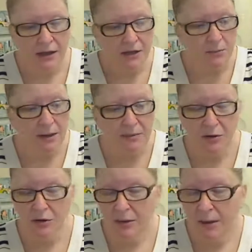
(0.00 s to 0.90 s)
You might be
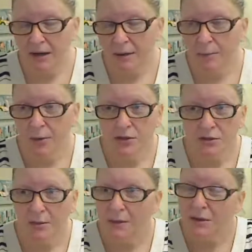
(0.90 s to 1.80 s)
learning about numbers. You
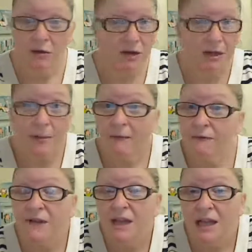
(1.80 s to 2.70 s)
might be learning about
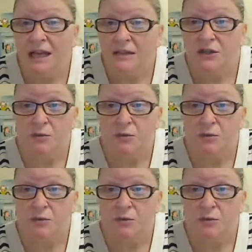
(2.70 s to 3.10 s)
feelings.